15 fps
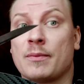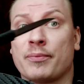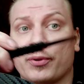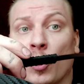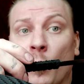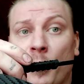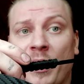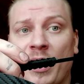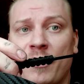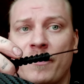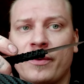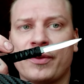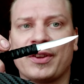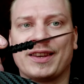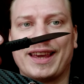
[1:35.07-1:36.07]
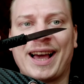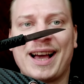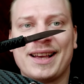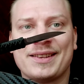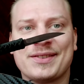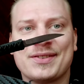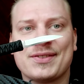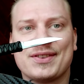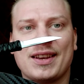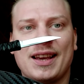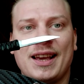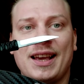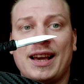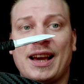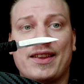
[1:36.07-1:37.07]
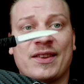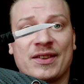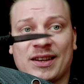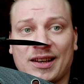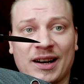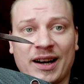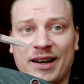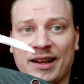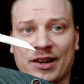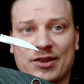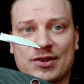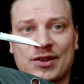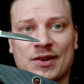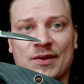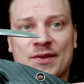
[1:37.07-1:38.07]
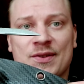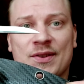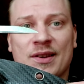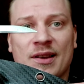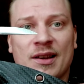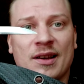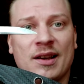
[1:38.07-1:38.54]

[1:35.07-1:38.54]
the propane for the gas and then the kydex sheaths.